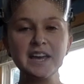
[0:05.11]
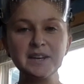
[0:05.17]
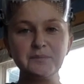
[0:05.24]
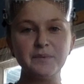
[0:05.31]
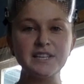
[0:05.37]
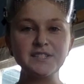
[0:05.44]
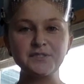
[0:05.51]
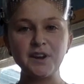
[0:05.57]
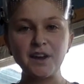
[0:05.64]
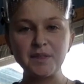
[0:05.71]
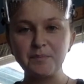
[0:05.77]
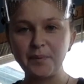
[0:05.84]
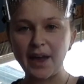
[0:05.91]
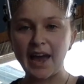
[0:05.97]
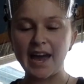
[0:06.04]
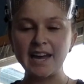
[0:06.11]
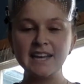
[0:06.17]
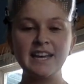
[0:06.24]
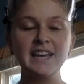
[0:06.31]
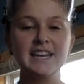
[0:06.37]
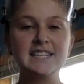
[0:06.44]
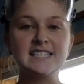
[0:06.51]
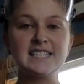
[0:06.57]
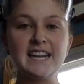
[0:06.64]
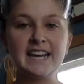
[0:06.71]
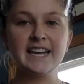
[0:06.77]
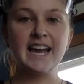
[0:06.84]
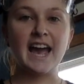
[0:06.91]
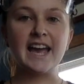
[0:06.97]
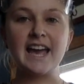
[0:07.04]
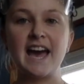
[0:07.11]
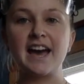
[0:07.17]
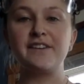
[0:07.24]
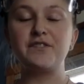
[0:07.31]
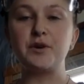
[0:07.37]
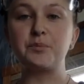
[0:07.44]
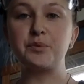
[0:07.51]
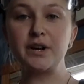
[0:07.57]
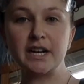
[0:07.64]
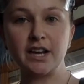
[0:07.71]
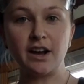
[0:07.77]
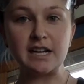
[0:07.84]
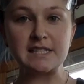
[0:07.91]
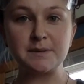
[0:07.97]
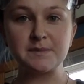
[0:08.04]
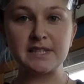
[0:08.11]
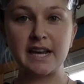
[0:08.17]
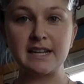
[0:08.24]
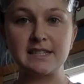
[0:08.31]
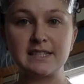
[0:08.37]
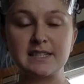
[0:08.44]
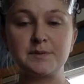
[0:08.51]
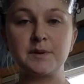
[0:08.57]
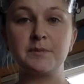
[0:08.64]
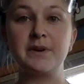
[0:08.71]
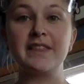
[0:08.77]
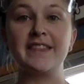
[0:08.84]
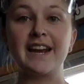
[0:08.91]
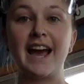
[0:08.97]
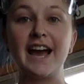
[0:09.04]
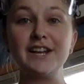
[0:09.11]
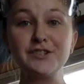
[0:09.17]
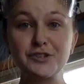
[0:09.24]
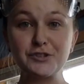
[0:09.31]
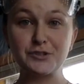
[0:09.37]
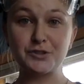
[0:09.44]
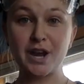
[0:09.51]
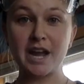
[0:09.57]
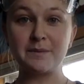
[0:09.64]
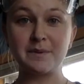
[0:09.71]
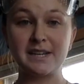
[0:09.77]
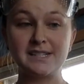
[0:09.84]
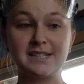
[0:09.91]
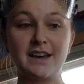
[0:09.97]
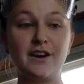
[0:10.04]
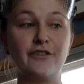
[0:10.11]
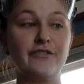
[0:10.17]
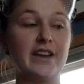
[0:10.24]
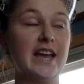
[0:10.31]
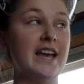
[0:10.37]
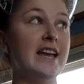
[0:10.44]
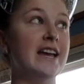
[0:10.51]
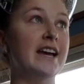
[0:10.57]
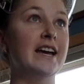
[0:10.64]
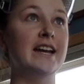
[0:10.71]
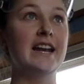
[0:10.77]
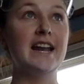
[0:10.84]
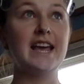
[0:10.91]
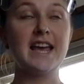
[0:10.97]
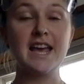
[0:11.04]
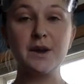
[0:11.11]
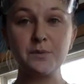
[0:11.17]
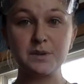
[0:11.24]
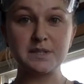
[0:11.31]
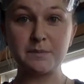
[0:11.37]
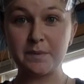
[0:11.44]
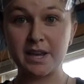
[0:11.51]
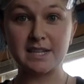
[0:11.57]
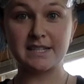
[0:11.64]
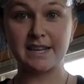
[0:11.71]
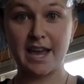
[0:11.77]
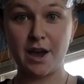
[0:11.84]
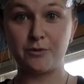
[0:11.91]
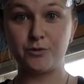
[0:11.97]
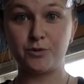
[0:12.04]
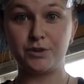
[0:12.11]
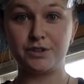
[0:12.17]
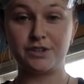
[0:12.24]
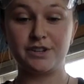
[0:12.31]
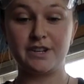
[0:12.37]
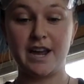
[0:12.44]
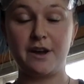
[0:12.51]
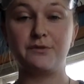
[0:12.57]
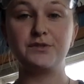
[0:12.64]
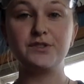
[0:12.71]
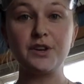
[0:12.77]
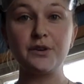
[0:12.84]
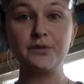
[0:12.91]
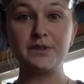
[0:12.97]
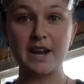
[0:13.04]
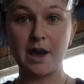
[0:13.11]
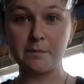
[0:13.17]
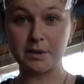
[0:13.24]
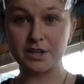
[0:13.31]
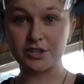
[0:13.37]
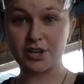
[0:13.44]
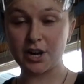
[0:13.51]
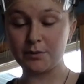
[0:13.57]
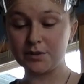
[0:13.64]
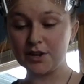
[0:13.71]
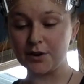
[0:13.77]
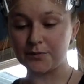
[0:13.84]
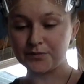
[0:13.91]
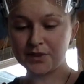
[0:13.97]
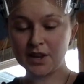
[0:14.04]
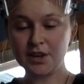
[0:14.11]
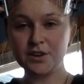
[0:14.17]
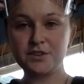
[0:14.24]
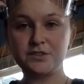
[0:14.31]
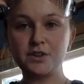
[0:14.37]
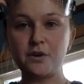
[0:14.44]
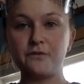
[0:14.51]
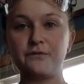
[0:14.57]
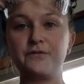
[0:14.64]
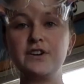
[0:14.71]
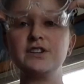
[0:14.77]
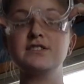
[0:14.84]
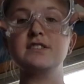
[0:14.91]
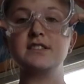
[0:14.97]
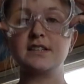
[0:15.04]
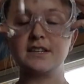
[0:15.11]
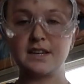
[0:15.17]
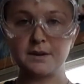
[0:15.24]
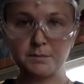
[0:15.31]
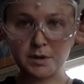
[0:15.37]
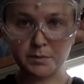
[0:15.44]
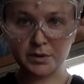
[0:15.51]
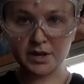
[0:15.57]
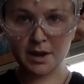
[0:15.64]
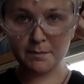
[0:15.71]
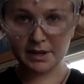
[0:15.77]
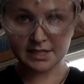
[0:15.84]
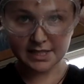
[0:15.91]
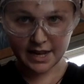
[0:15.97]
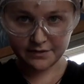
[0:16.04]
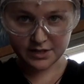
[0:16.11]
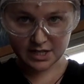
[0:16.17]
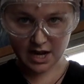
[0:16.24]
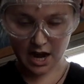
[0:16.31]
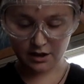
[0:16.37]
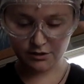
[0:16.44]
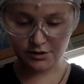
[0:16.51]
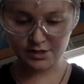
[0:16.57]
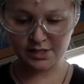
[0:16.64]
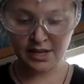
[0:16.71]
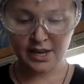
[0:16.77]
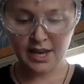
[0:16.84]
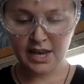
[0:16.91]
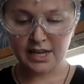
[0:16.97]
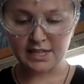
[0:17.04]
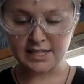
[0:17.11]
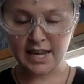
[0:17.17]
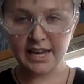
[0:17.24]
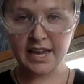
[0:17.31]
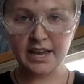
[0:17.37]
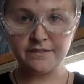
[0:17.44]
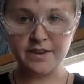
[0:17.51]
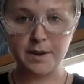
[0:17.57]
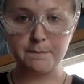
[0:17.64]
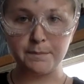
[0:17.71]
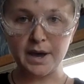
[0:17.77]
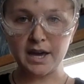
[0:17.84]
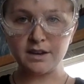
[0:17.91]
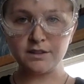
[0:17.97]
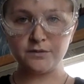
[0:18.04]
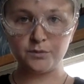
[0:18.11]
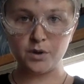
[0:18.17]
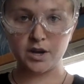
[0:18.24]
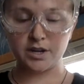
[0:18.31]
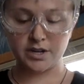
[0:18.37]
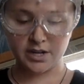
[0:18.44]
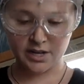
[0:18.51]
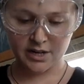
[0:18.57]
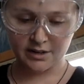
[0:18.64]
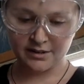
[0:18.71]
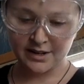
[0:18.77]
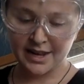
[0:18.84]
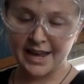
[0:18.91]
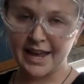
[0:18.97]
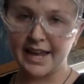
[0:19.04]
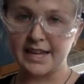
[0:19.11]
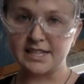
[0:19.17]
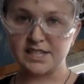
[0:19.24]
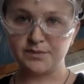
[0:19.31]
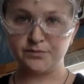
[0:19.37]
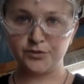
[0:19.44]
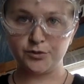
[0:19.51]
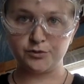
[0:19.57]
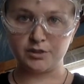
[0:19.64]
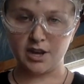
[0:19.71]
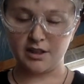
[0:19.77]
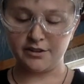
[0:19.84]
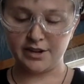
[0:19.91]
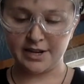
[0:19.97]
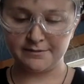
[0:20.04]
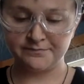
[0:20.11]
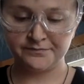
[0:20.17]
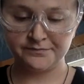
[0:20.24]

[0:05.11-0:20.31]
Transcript: everyone, Miss Roth back. Today I have a pretty awesome science experiment that I just tried myself and it was amazing how cool it turned out. So now I'm going to share it with you. So first I'm going to put on my safety goggles because I have a bottle of water here and some food coloring.